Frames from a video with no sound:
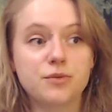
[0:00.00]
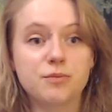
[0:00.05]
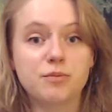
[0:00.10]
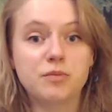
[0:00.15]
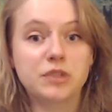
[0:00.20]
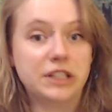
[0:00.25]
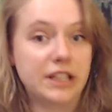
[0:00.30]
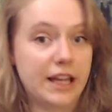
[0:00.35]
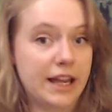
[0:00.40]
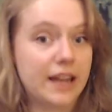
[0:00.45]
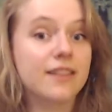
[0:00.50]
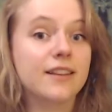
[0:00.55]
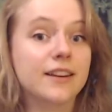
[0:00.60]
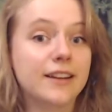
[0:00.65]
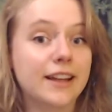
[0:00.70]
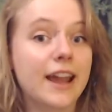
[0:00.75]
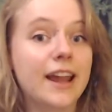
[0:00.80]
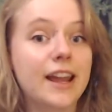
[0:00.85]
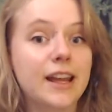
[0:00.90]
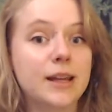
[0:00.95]
play the
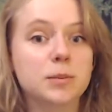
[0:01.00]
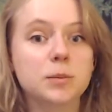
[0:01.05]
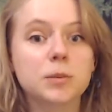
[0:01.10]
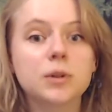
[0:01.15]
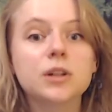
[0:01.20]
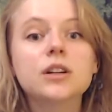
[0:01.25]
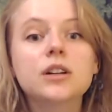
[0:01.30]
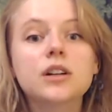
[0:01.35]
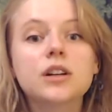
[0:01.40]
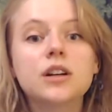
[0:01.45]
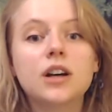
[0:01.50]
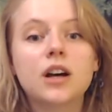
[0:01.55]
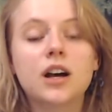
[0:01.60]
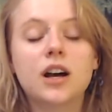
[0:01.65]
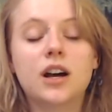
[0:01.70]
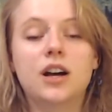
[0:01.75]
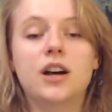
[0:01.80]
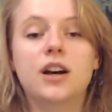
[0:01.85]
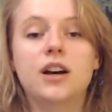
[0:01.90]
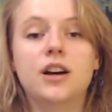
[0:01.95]
game
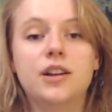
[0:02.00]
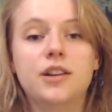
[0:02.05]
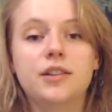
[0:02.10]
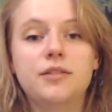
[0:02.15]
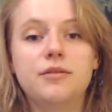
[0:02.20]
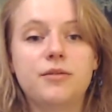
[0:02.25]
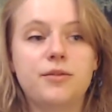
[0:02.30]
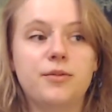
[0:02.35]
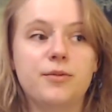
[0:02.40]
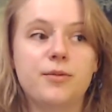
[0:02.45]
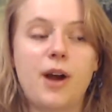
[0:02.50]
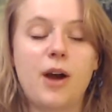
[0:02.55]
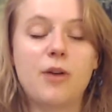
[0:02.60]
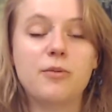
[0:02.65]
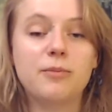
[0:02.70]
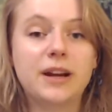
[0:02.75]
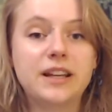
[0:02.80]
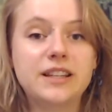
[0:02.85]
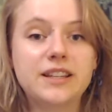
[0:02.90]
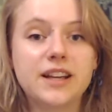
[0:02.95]
throughout
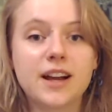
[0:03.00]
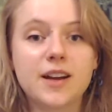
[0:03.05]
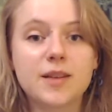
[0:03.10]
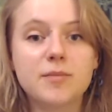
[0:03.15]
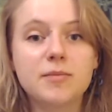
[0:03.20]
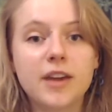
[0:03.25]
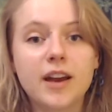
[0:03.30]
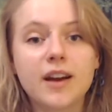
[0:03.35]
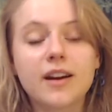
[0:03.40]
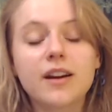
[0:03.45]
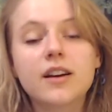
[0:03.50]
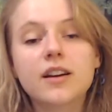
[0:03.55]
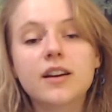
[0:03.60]
my time there.